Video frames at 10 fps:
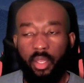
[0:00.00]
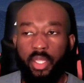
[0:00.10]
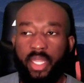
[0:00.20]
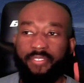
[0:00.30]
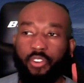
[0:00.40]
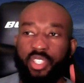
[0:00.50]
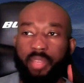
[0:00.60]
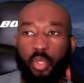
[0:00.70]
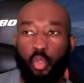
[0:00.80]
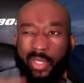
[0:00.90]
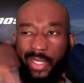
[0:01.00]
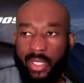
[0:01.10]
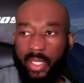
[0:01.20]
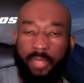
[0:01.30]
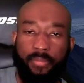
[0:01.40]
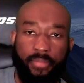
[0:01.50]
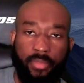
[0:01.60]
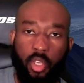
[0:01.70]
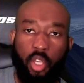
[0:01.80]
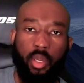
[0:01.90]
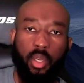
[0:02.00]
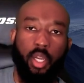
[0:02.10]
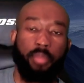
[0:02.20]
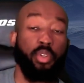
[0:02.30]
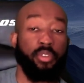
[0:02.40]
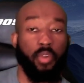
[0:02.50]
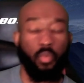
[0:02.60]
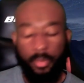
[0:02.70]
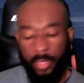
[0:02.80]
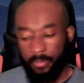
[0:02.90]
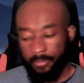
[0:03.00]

they, for example, will see a beautiful woman.